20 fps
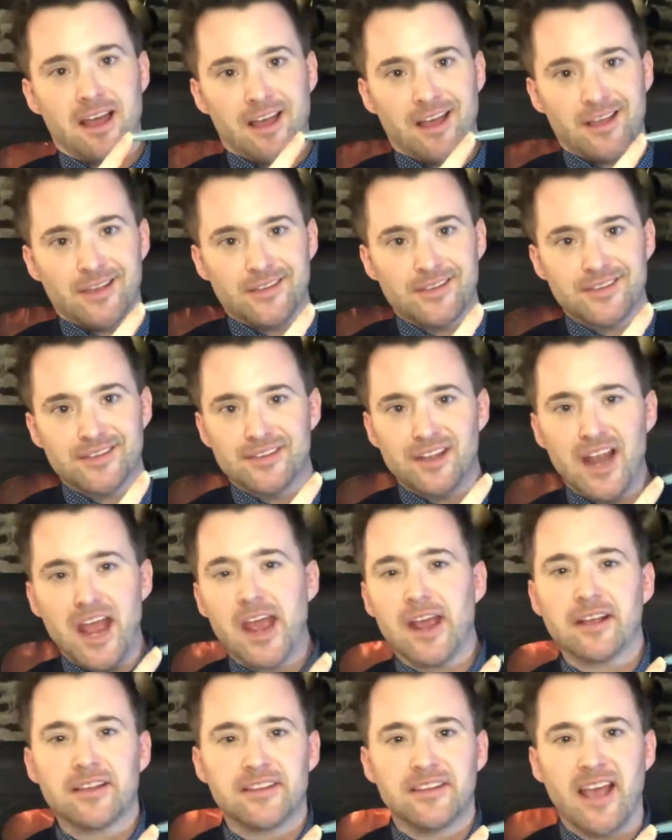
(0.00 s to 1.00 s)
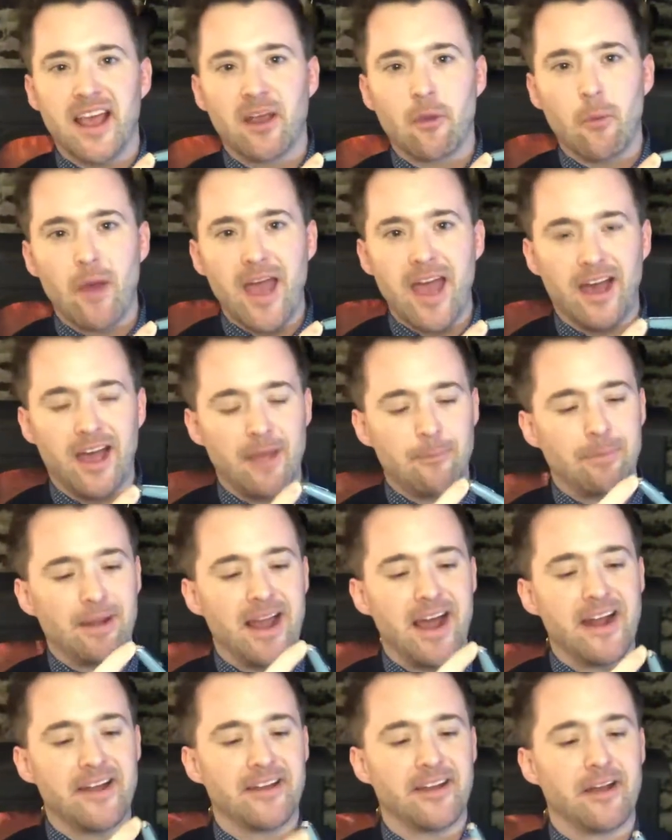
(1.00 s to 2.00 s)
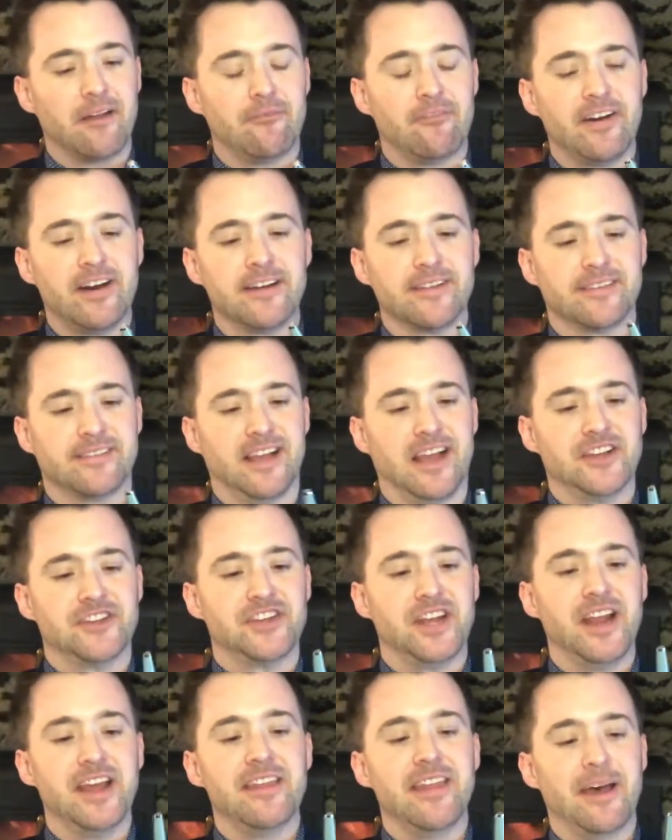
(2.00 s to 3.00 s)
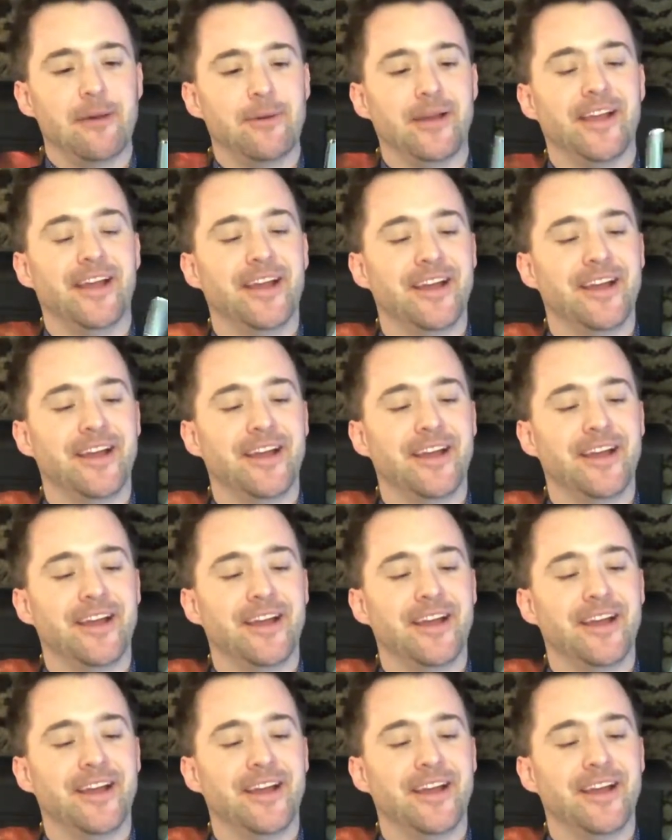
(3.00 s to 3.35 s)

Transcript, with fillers: slick segue I planned in advance actually. That was